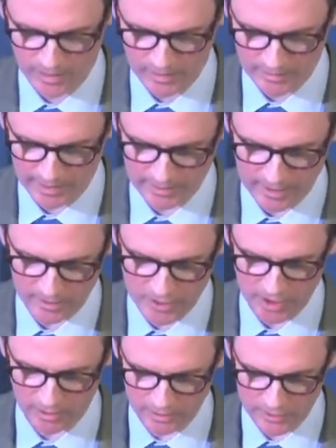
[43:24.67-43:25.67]

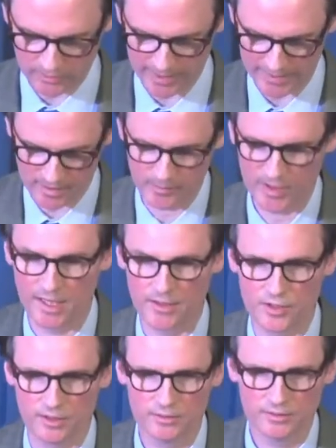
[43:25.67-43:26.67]
Technology also has the
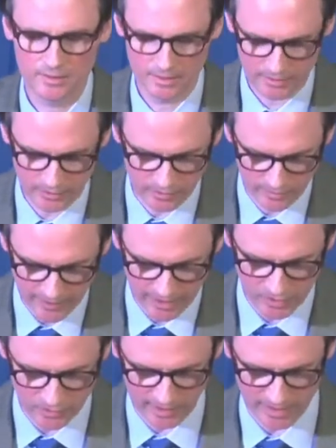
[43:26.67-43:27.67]
potential to
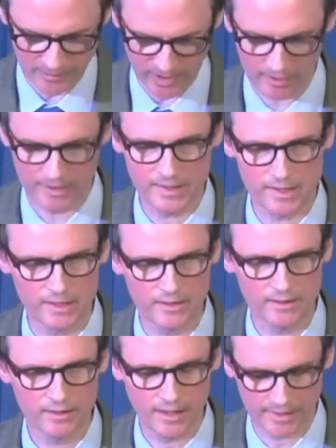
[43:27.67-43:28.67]
advance transparency,
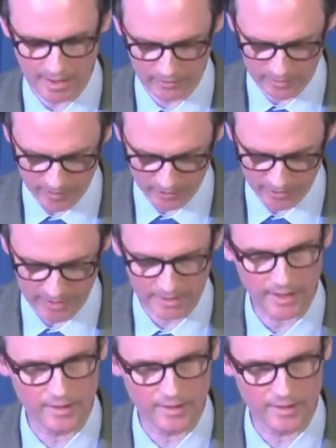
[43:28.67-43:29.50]
accountability, and